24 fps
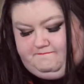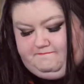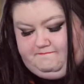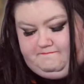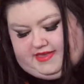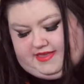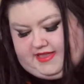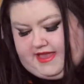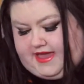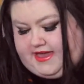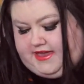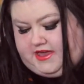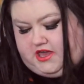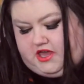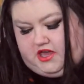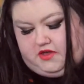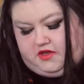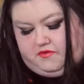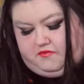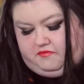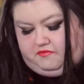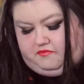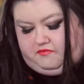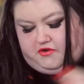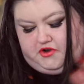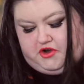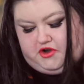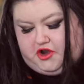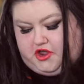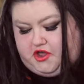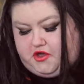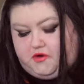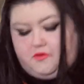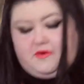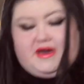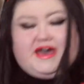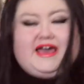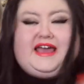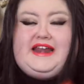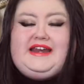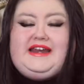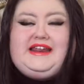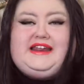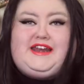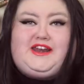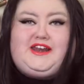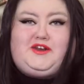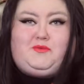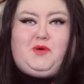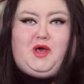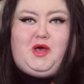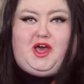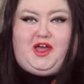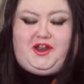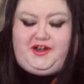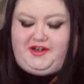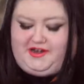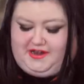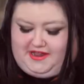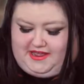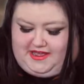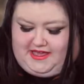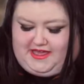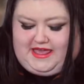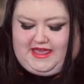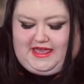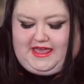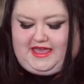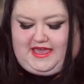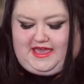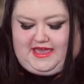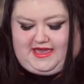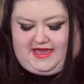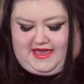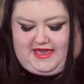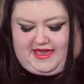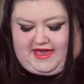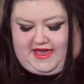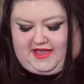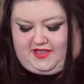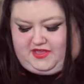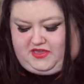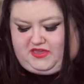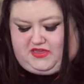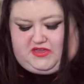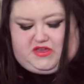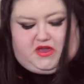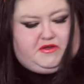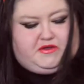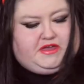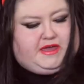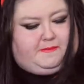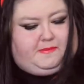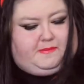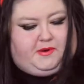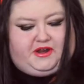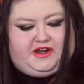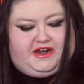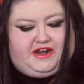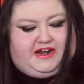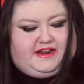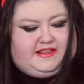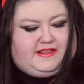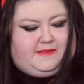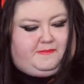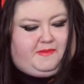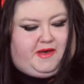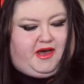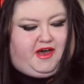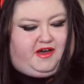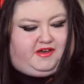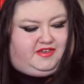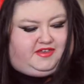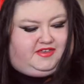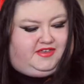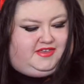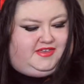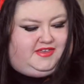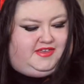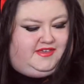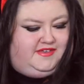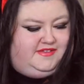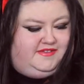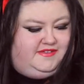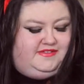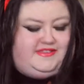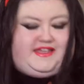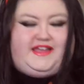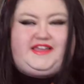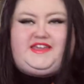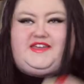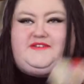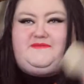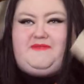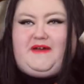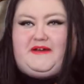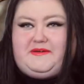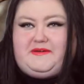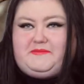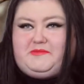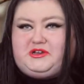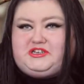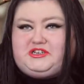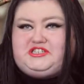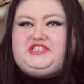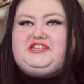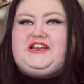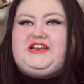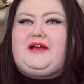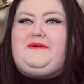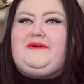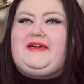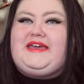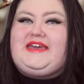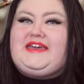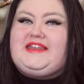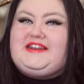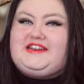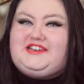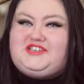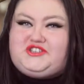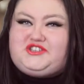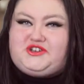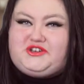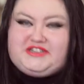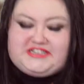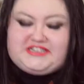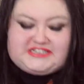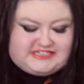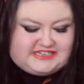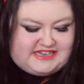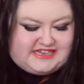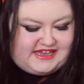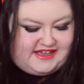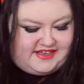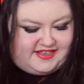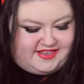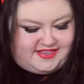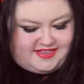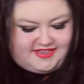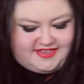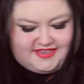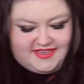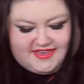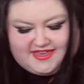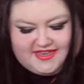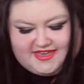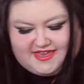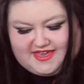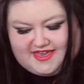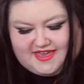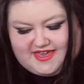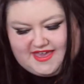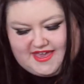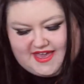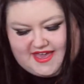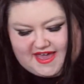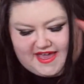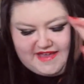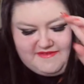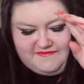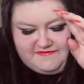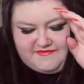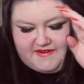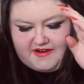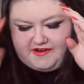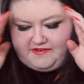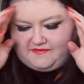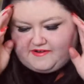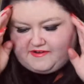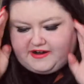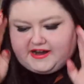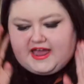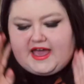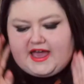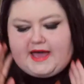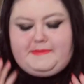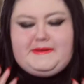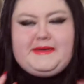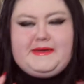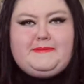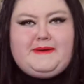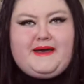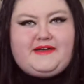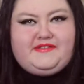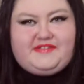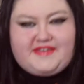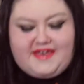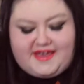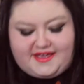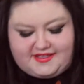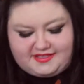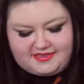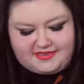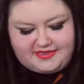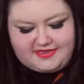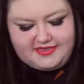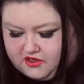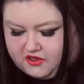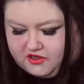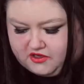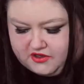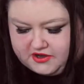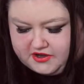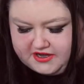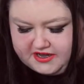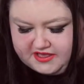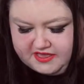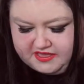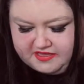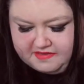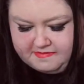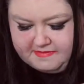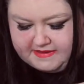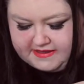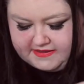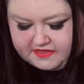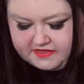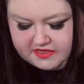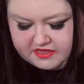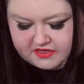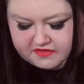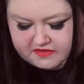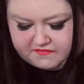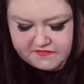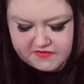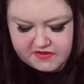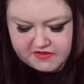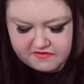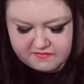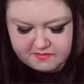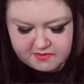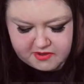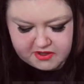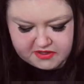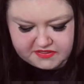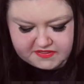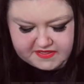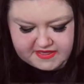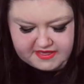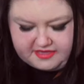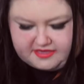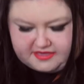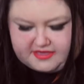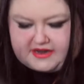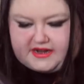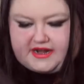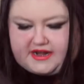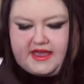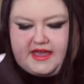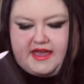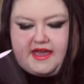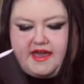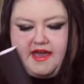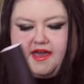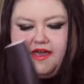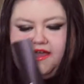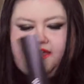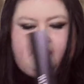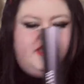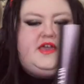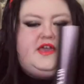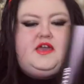it's like you knew I needed one, and so you put it in the box. Thank you very much, now I can enjoy the teas. I'm very, very happy about that. Goodness me, there's a few more things in here.